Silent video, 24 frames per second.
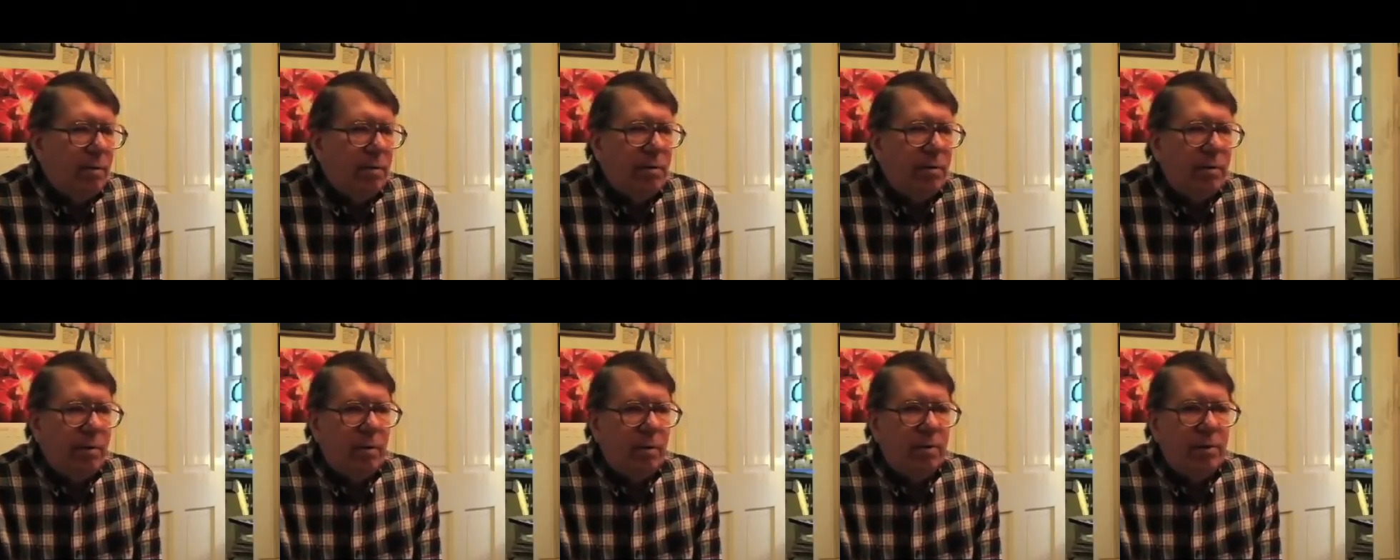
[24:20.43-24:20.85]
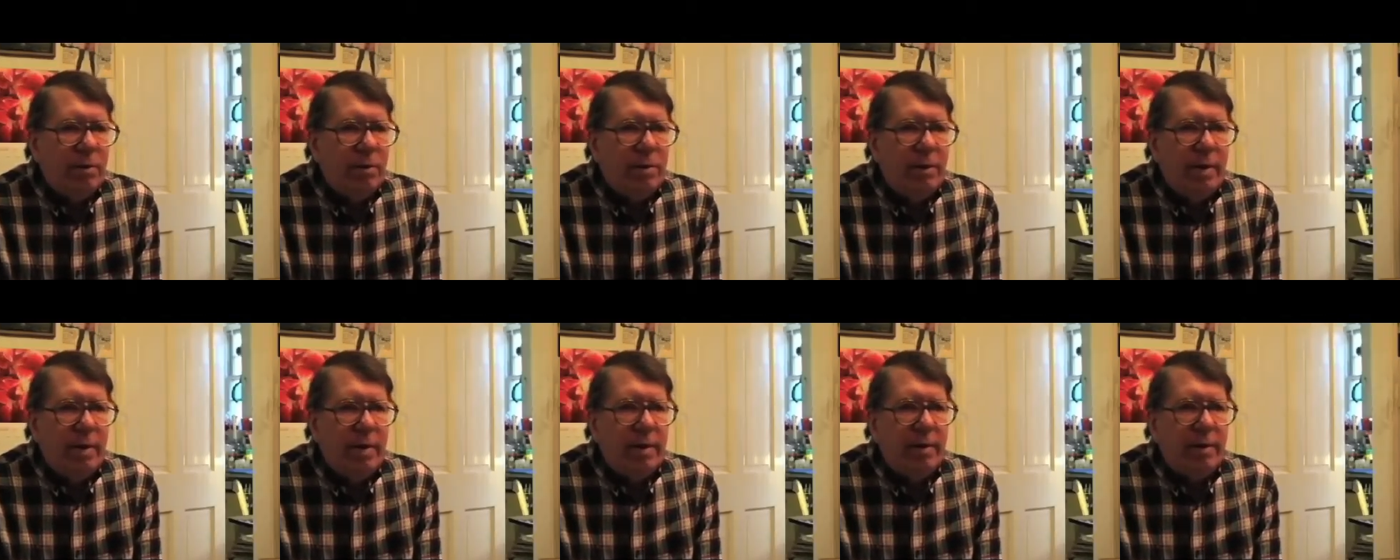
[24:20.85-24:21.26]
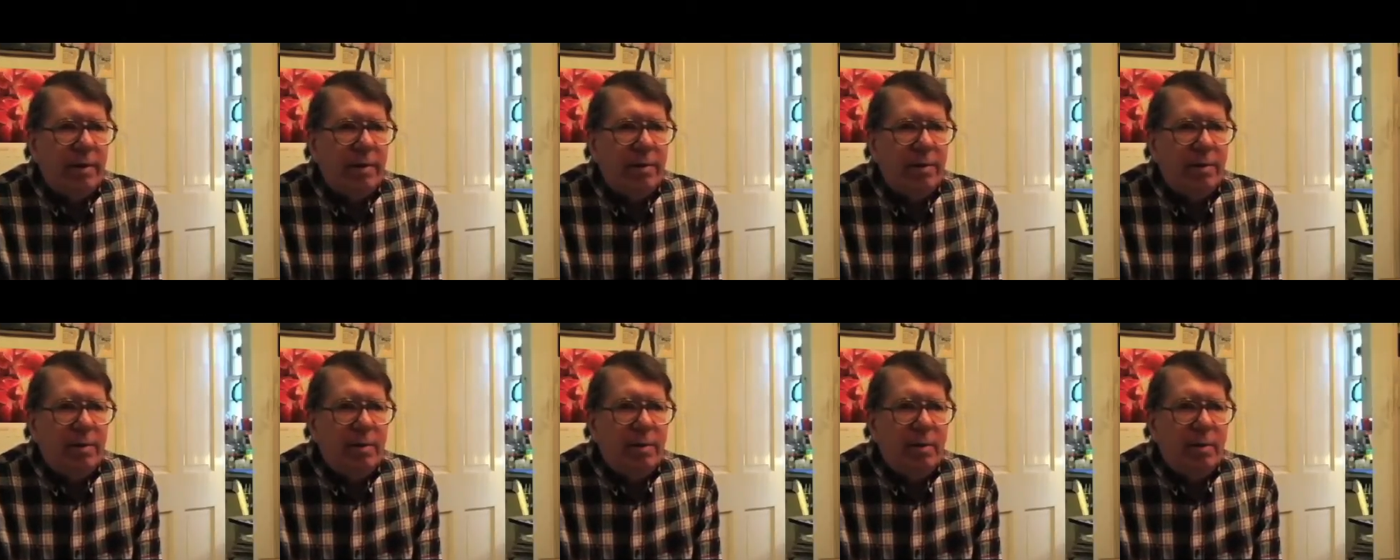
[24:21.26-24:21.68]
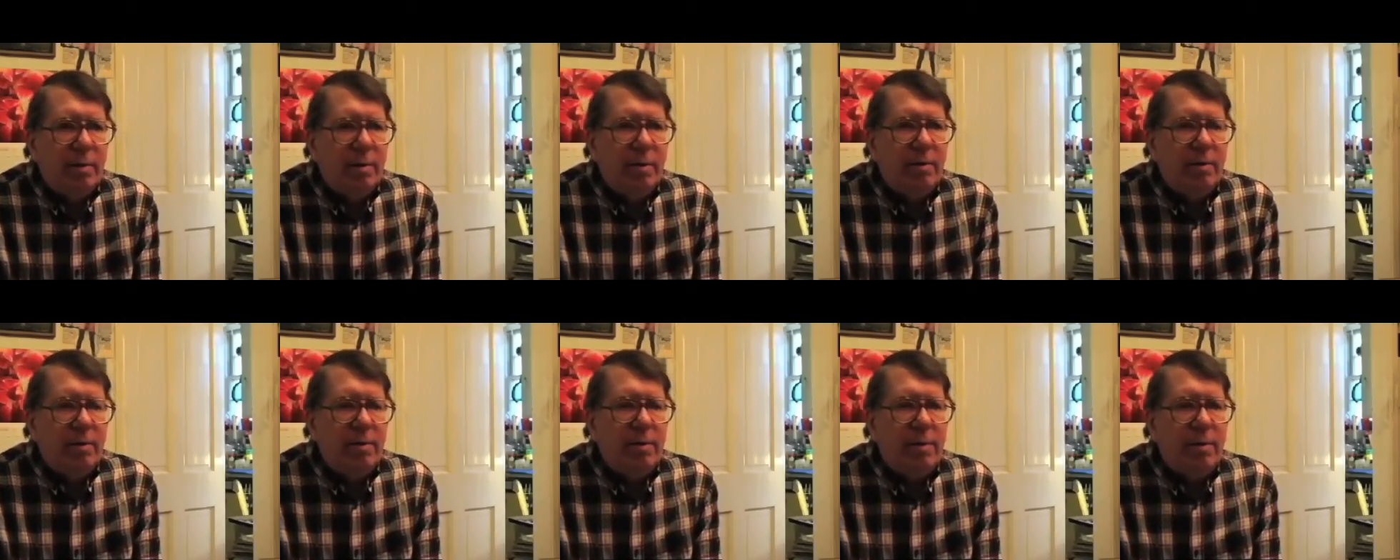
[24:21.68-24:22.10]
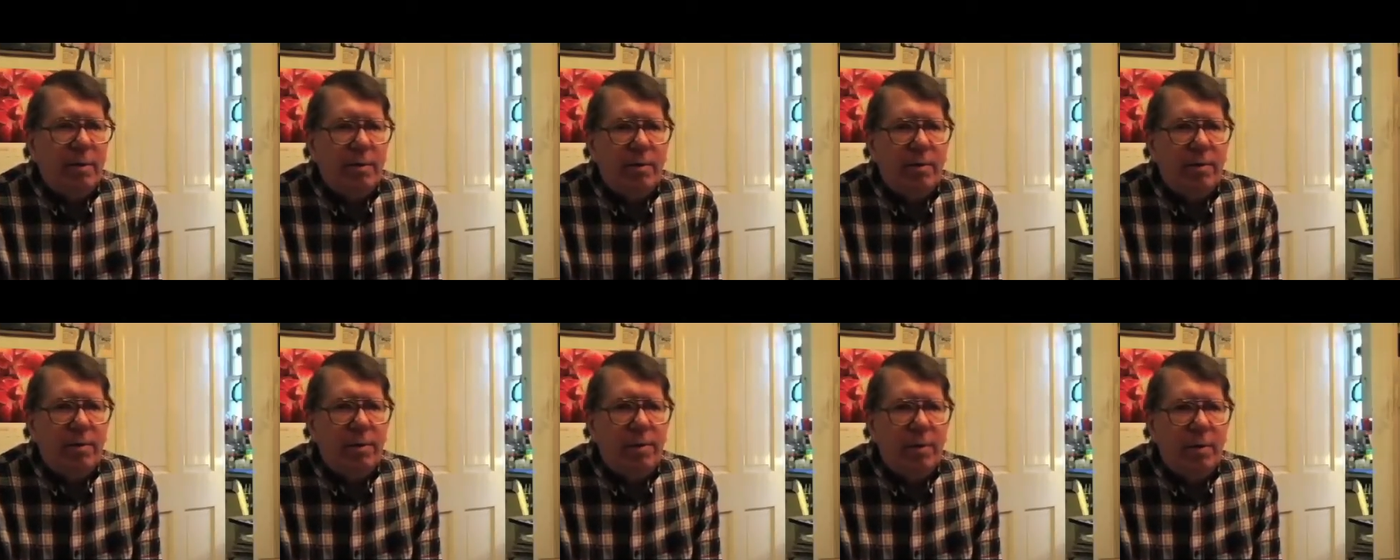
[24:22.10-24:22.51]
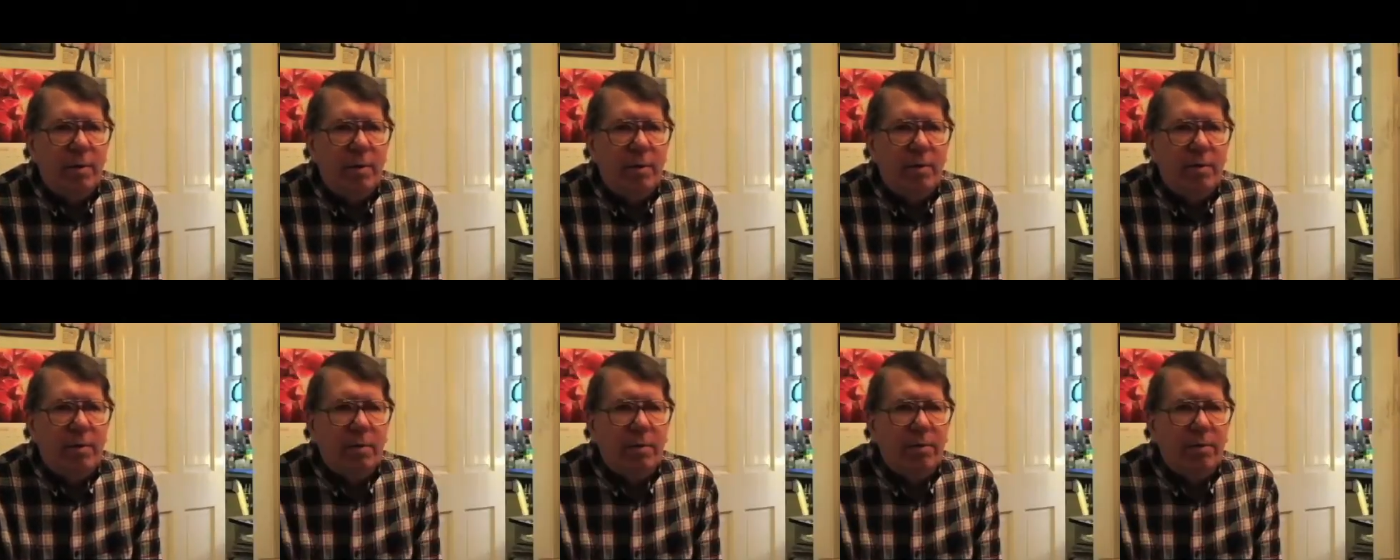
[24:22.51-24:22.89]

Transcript: journal Genetics, they were so slow.